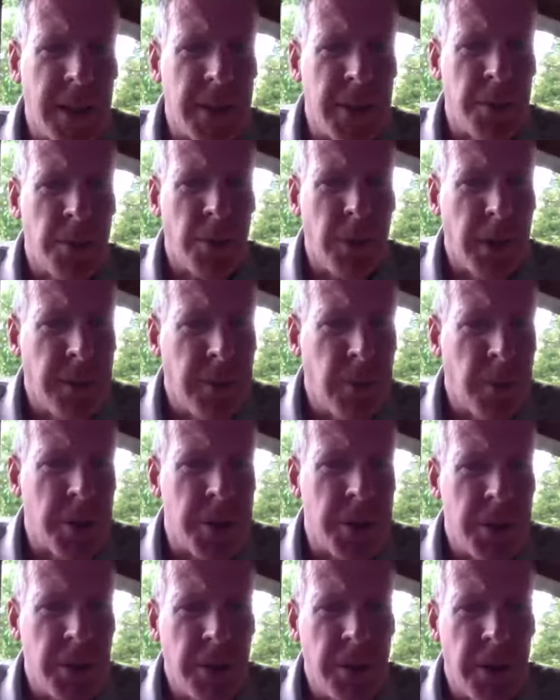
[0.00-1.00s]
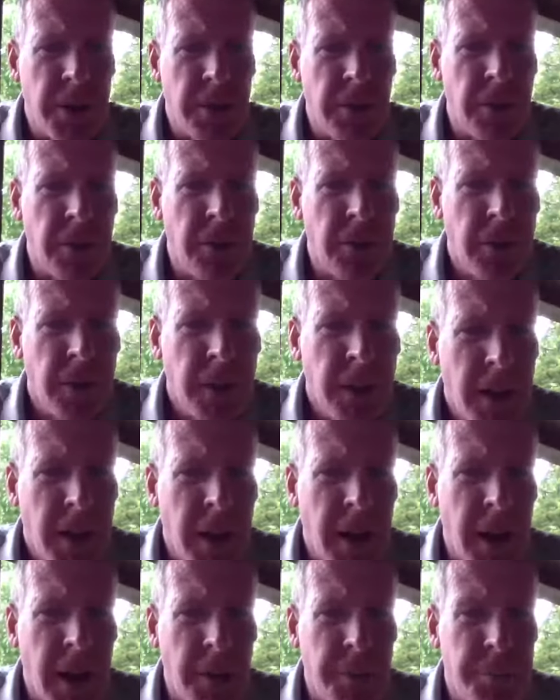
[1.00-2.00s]
24 students
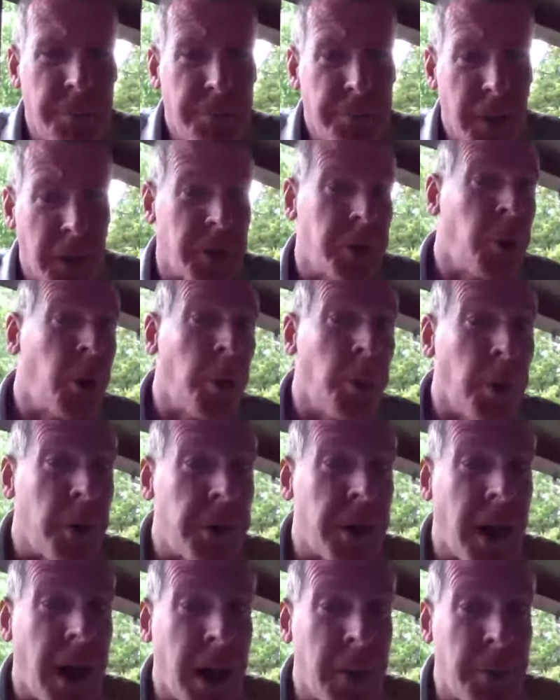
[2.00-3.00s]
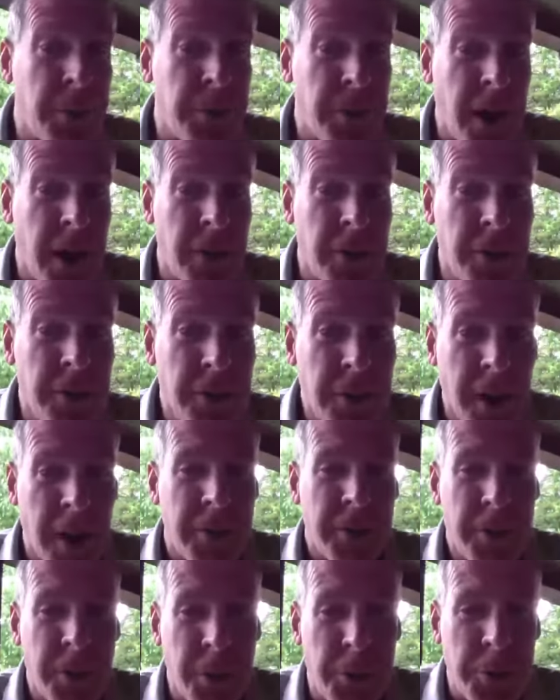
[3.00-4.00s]
in normal times, not
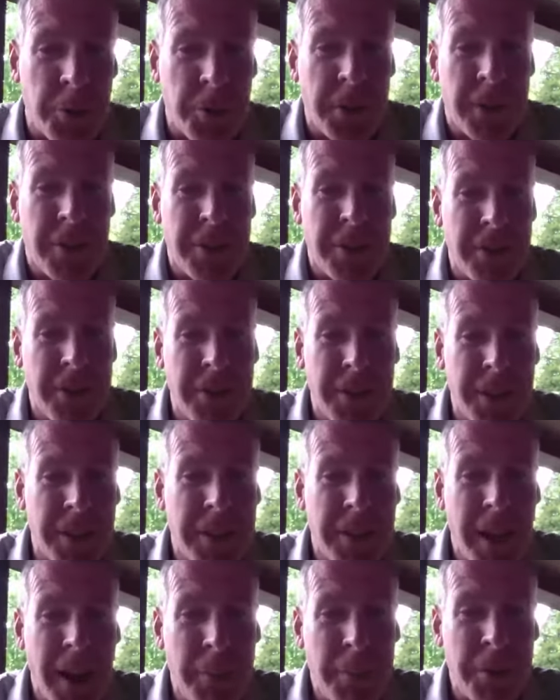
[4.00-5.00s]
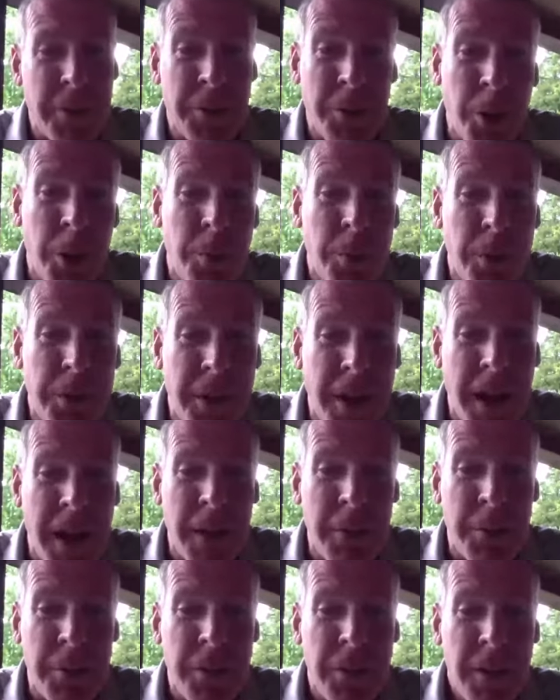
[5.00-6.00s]
social distancing times. In normal
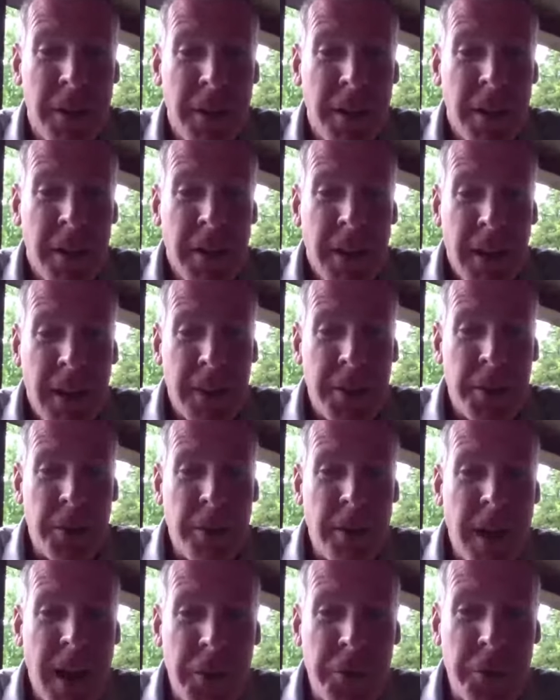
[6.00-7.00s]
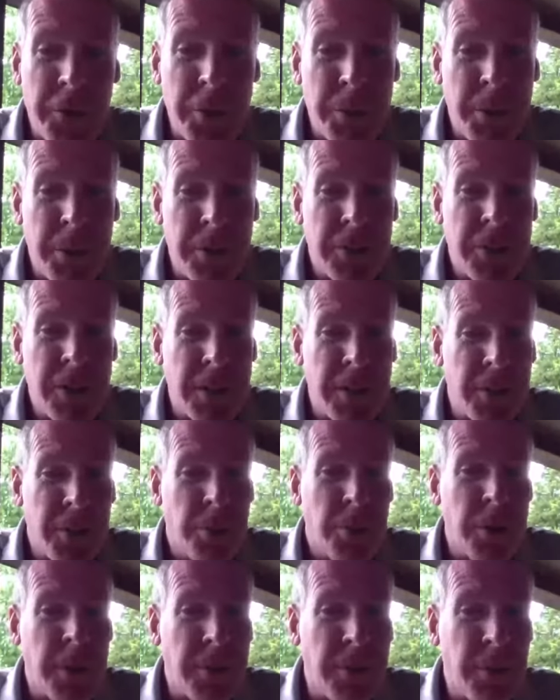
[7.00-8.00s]
times, a new classroom that seats
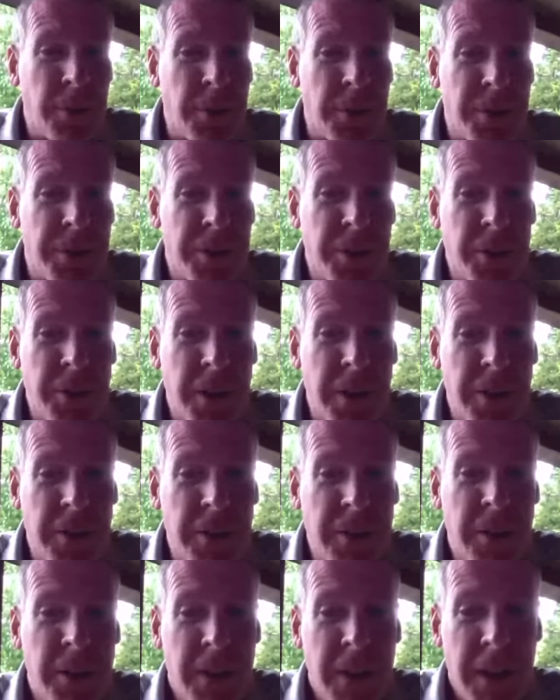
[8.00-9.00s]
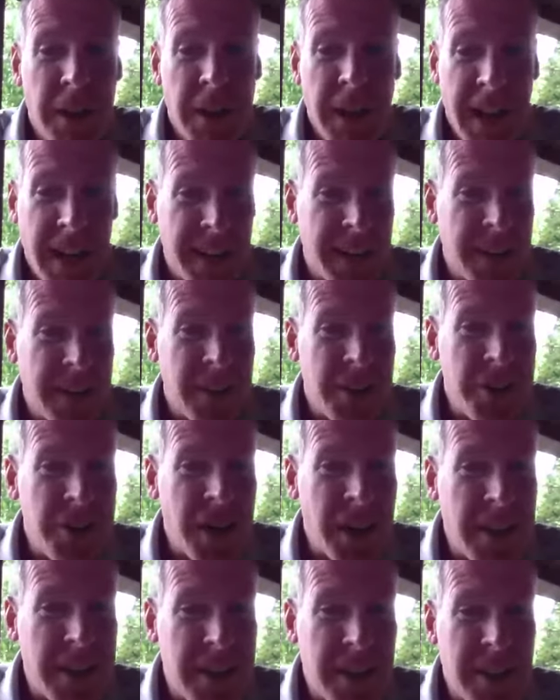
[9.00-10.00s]
24 students, and then
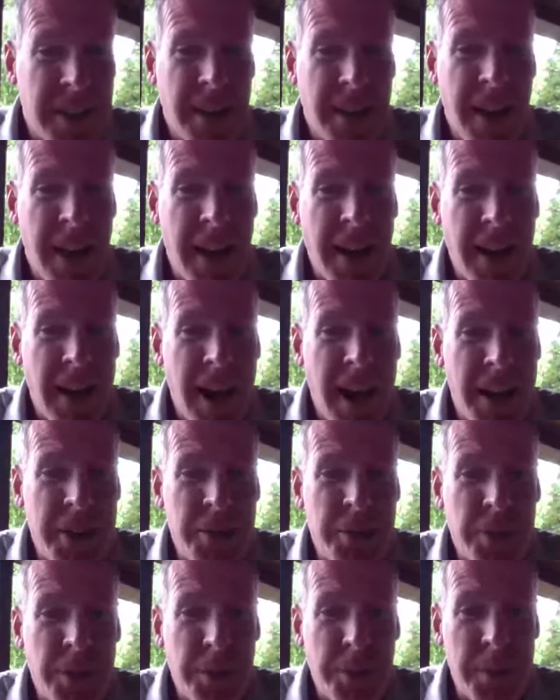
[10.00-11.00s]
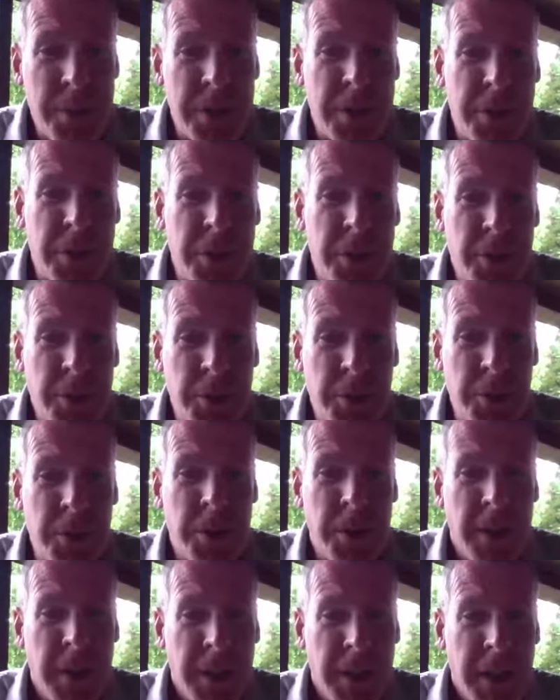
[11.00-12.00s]
adjacent to that classroom is a new
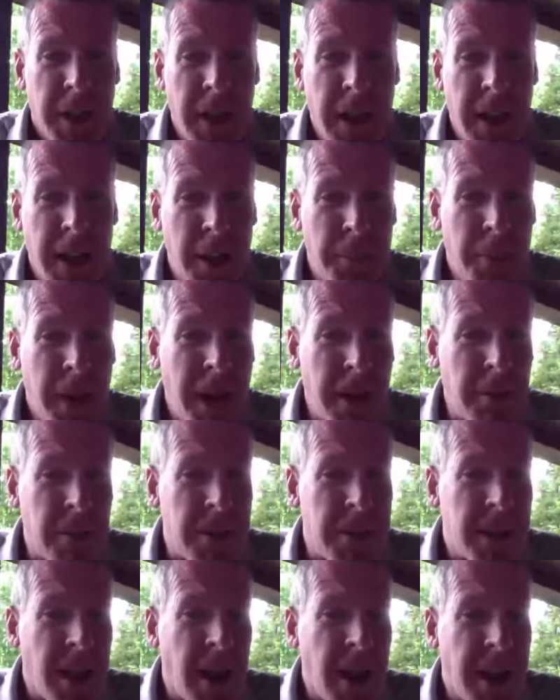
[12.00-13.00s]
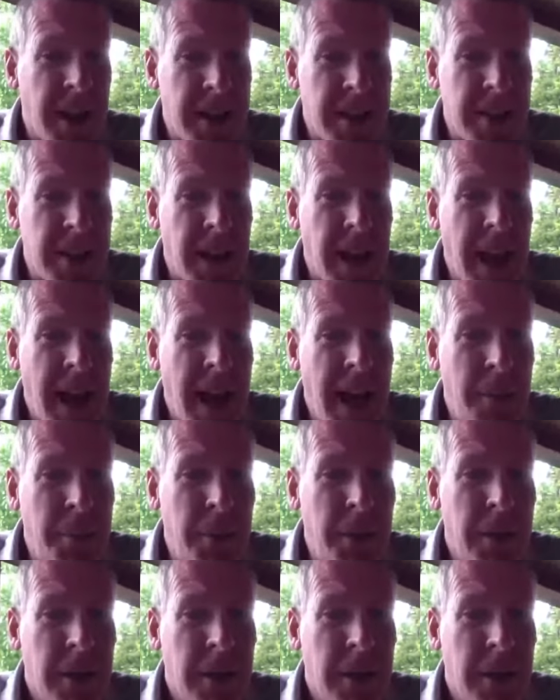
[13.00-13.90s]
agri-science lab